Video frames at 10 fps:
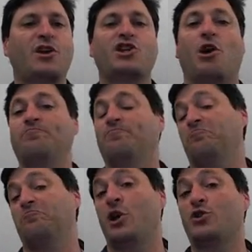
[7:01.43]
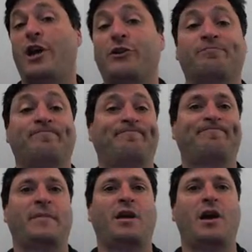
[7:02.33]
So here's what I do.
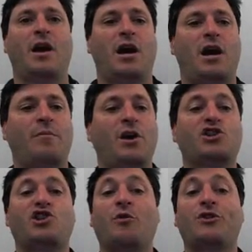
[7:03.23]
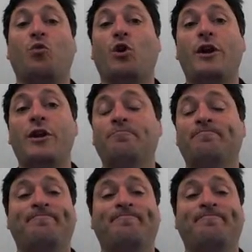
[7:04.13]
Start with a word.